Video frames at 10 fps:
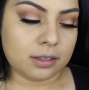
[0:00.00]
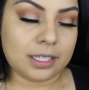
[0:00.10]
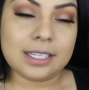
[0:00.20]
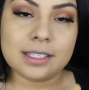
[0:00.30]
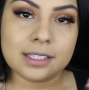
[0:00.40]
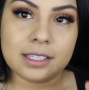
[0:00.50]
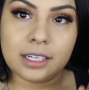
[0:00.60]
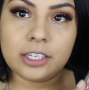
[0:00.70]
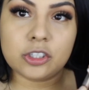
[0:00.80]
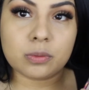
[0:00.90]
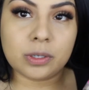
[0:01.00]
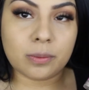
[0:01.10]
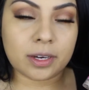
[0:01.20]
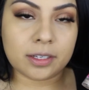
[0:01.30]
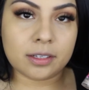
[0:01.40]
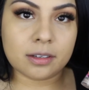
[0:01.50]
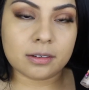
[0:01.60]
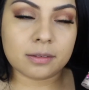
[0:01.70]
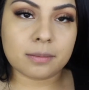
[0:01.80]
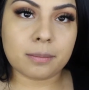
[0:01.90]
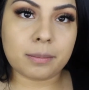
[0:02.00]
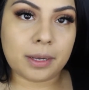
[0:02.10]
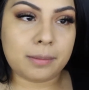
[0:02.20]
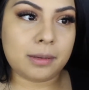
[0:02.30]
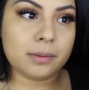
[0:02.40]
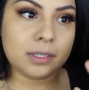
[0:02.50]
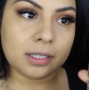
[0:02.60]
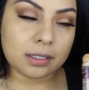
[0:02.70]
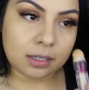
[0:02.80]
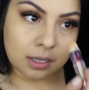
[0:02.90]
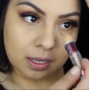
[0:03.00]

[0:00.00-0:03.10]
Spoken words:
The Instant Age Rewind by Maybelline.